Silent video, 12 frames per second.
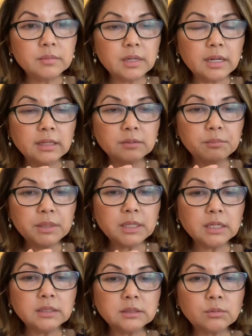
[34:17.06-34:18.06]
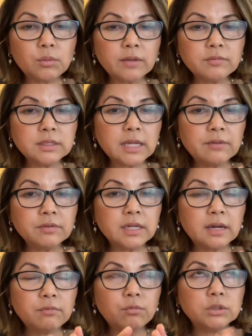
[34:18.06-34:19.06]
and because the wife didn't have
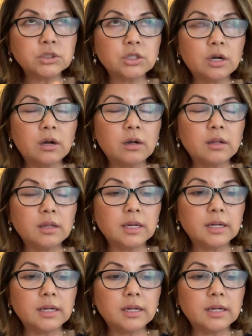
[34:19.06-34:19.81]
enough what you call